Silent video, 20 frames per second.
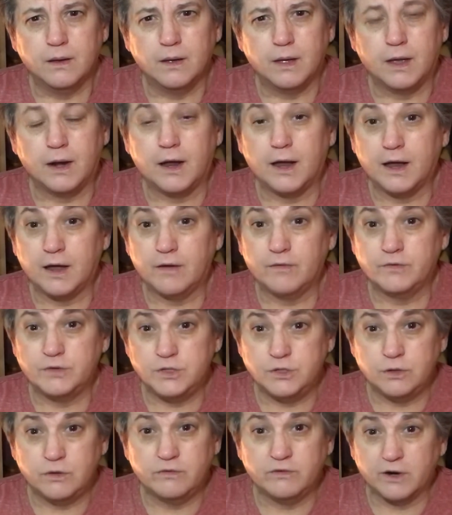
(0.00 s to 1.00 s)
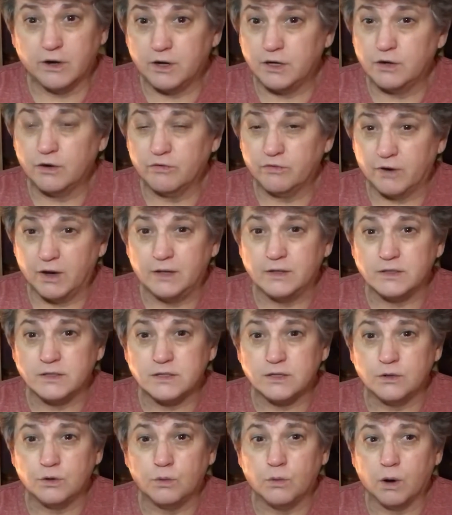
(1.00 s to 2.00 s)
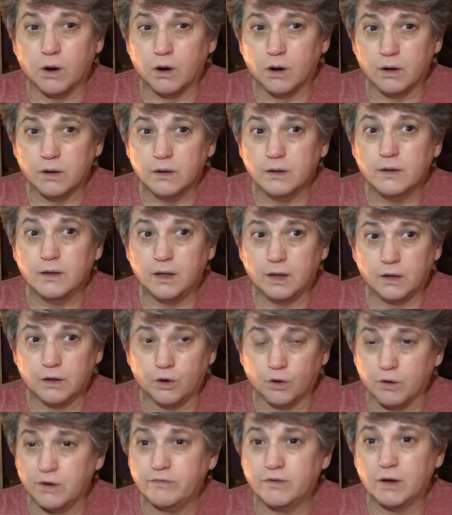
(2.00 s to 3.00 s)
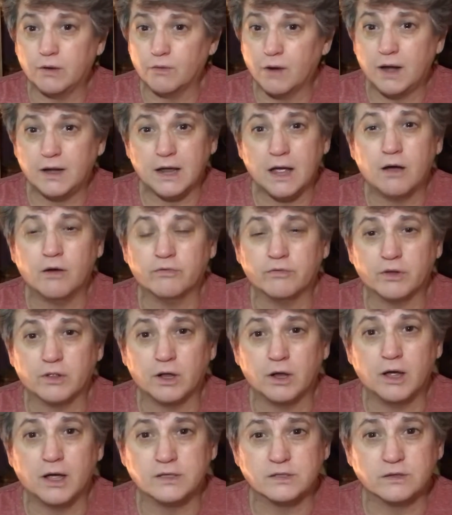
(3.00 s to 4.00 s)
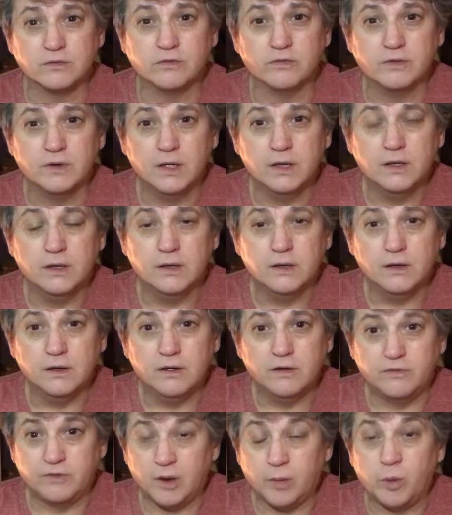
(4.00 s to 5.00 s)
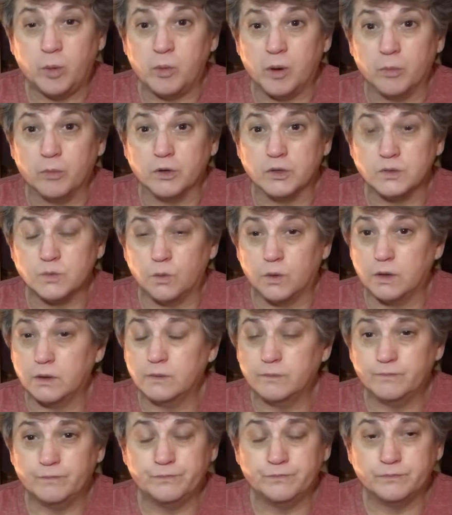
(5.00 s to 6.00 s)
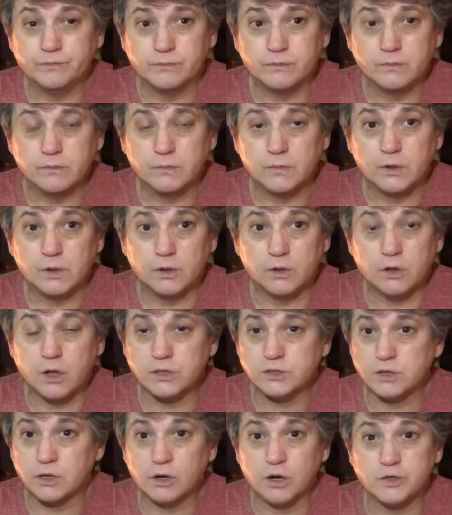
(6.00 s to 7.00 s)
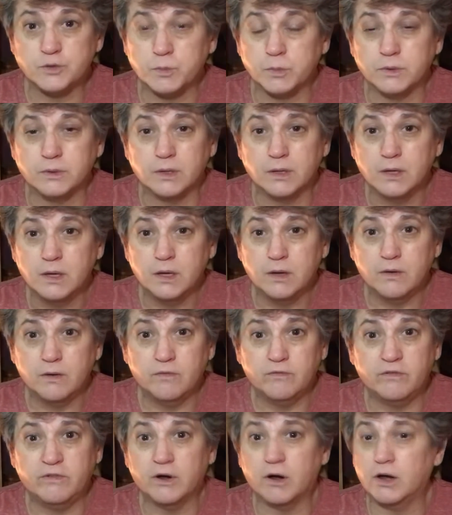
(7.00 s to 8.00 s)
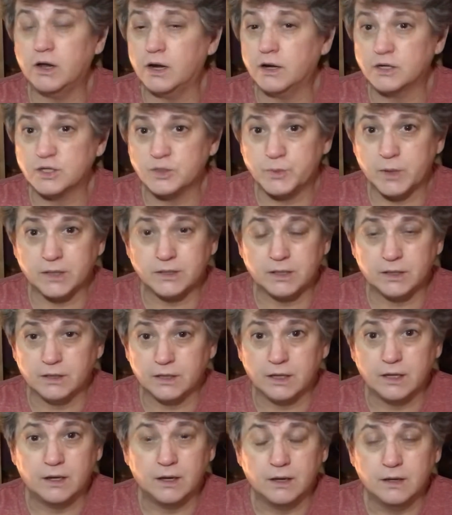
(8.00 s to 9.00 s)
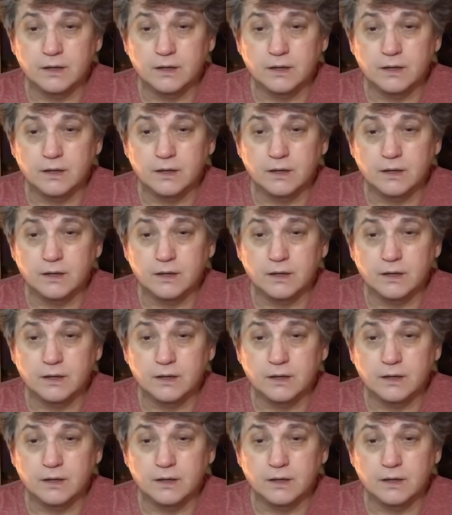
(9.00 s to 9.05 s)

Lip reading: And I have 2 very dear friends who are grieving right now for the loss of family members. One lost her husband very unexpectedly